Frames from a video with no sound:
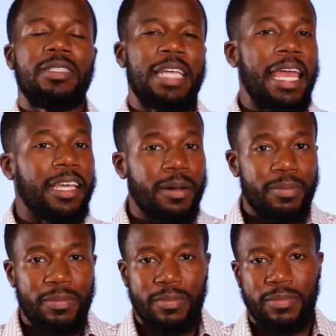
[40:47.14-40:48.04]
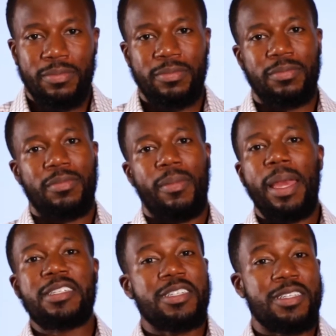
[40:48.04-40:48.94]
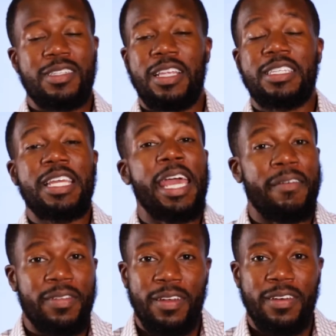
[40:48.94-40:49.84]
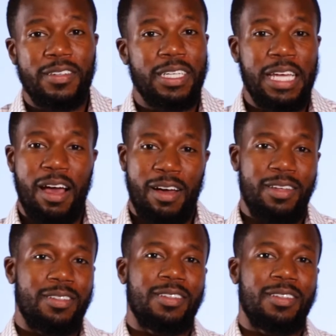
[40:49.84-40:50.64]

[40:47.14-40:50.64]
Jacob mentions the tenth to God.